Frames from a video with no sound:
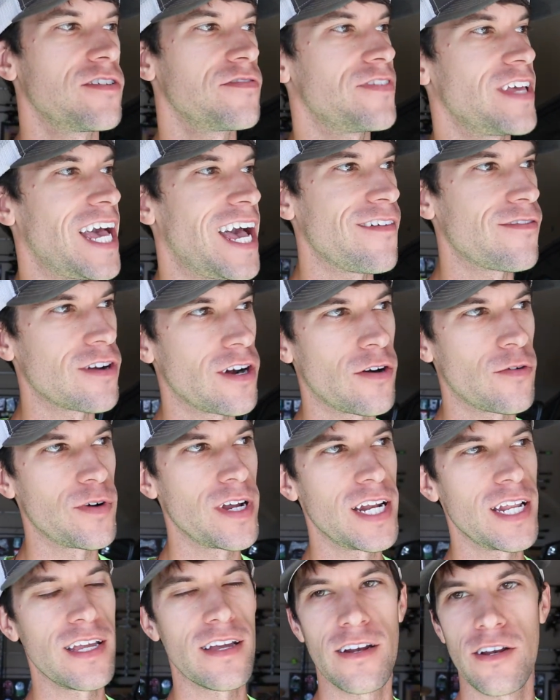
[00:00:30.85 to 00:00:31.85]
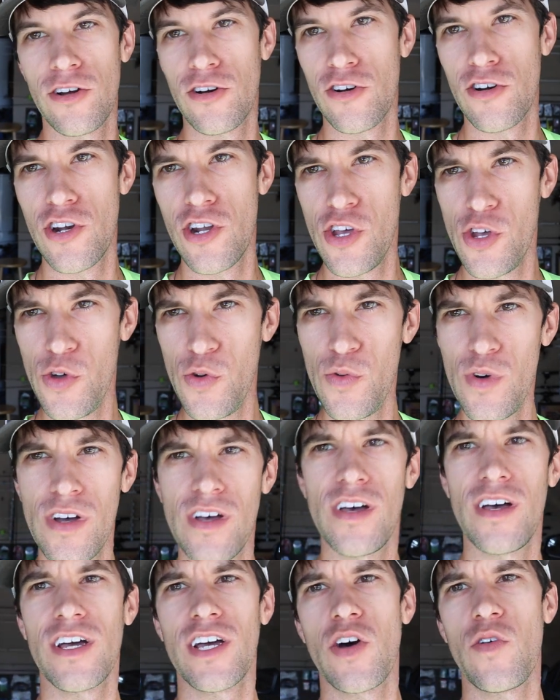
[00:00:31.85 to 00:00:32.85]
If you haven't already and you're new,
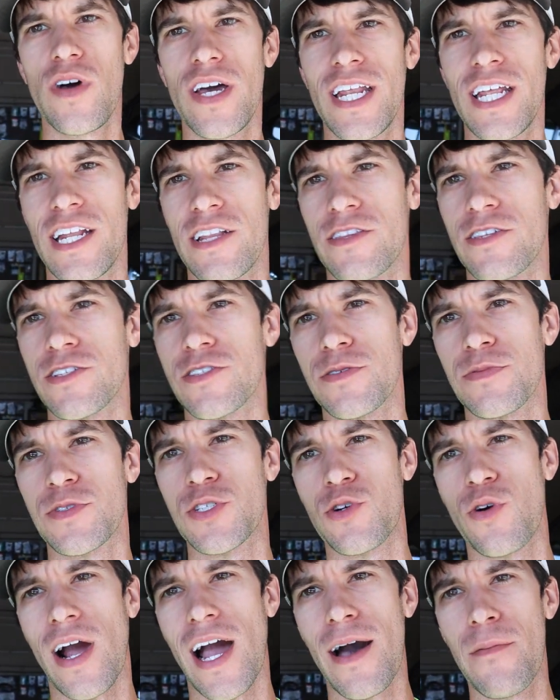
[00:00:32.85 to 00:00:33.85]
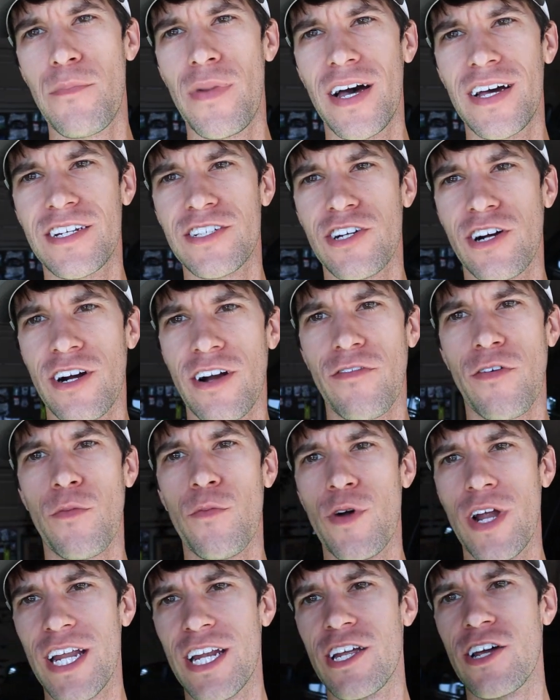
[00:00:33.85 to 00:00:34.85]
go ahead and hit the subscribe button, turn it
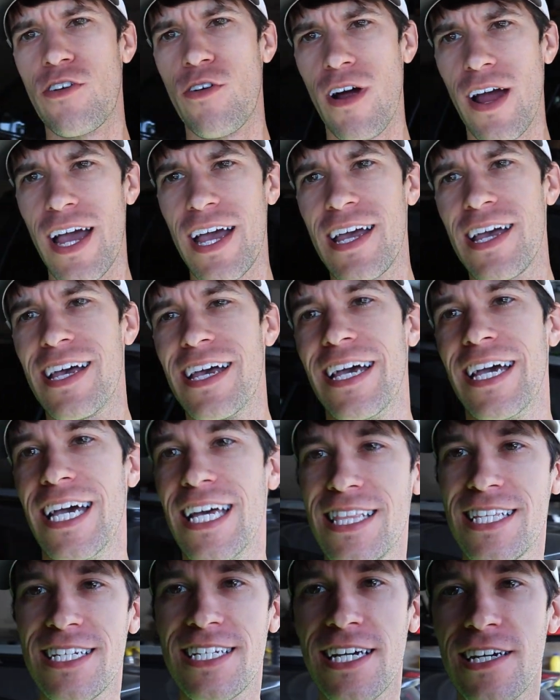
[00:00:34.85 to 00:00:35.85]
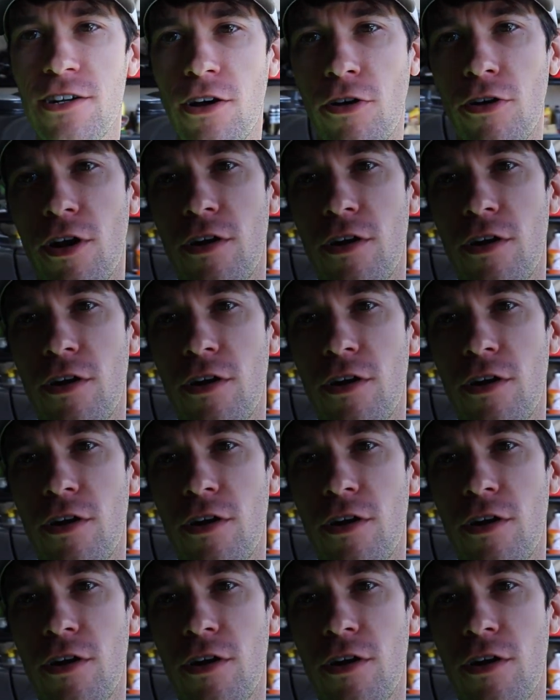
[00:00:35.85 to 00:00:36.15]
from red to gray, hit the ding dong